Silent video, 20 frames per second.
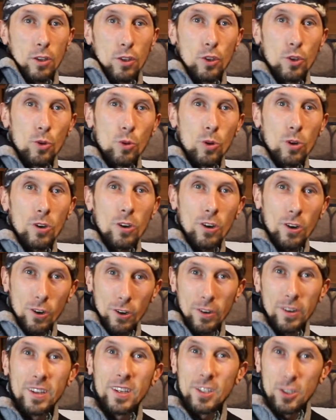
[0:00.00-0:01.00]
You are
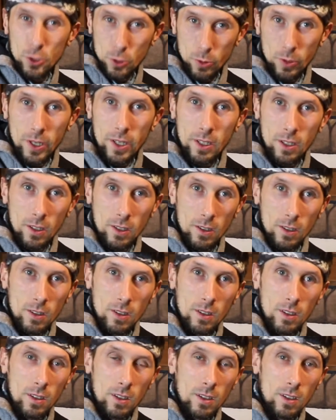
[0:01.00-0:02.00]
already a trainer.
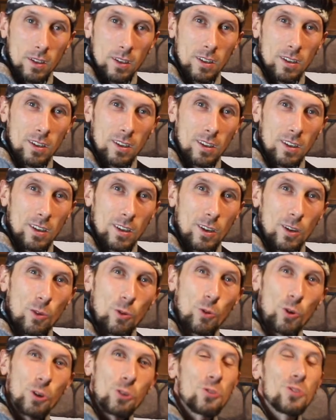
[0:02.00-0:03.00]

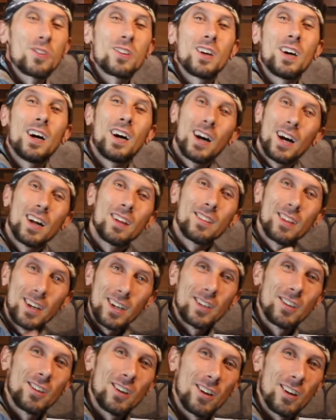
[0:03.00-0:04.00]
Work with an
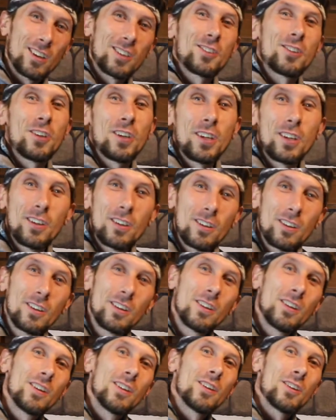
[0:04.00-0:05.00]
online dog trainer
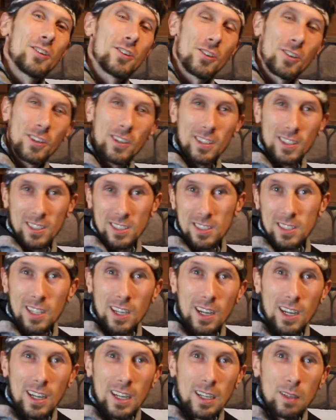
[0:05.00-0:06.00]
during this
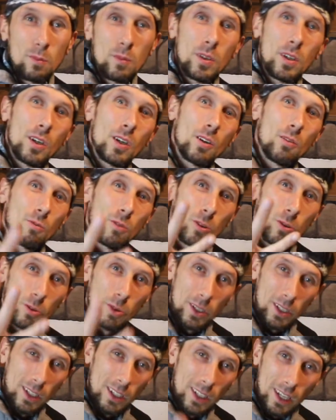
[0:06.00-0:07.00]
time where
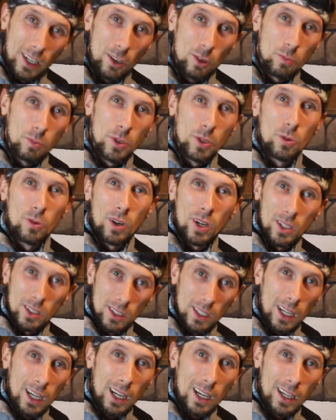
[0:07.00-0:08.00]
we can help you
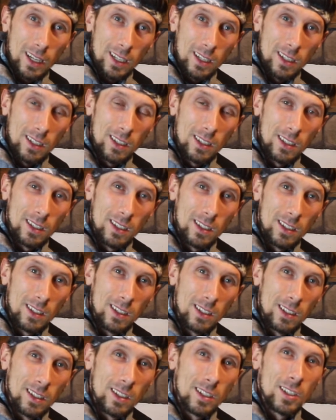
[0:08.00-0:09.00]
online
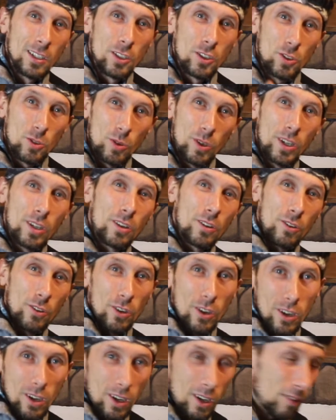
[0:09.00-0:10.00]
train your
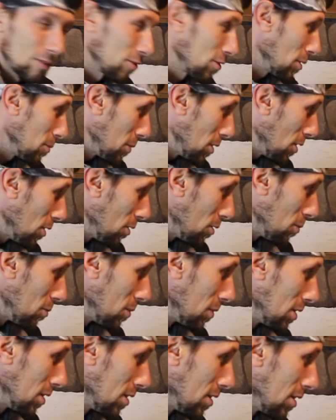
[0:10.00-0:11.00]
dog from
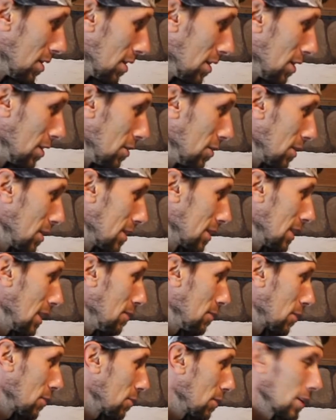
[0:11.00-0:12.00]
home. You get to
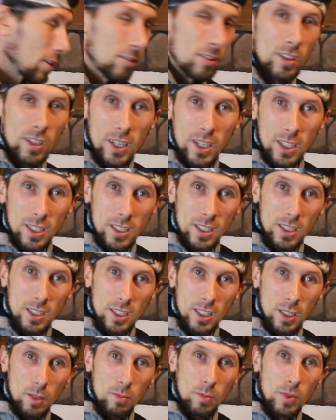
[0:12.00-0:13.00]
have a great
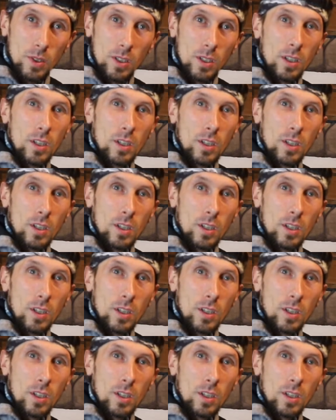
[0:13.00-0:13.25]
relationship,